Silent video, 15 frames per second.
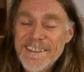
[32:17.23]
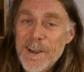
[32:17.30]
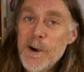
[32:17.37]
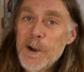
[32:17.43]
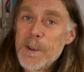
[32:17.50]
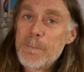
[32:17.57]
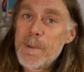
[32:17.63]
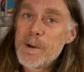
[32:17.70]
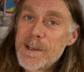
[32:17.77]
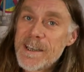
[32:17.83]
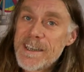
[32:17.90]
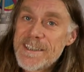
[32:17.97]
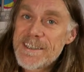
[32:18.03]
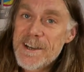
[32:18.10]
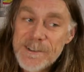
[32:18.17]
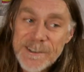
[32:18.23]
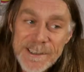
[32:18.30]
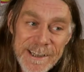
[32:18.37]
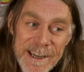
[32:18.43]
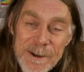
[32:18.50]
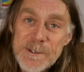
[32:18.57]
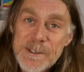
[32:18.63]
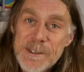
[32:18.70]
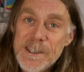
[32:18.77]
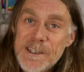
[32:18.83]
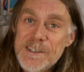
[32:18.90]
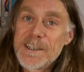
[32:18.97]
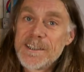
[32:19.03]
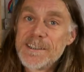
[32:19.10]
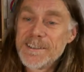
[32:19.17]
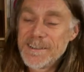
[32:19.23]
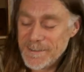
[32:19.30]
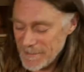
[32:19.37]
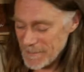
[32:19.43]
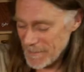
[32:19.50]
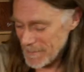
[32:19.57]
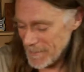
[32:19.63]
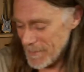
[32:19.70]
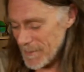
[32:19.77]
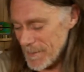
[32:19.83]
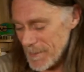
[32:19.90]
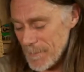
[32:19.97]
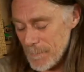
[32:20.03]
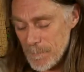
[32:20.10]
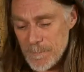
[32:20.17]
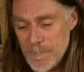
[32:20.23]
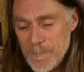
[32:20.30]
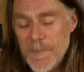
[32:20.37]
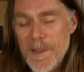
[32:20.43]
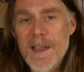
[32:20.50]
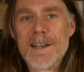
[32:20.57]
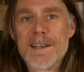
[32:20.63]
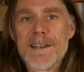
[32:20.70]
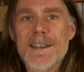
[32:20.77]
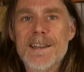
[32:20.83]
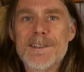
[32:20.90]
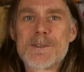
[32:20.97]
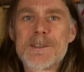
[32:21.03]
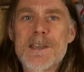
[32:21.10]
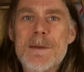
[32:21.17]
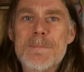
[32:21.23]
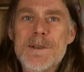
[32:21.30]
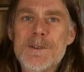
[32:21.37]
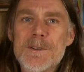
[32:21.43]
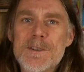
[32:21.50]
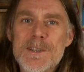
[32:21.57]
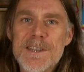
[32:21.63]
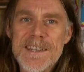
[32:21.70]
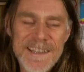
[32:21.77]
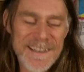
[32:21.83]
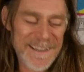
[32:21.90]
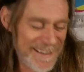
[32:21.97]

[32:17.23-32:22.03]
Yeah, I built a guitar in Carol's kitchen, and it does get a bit dusty.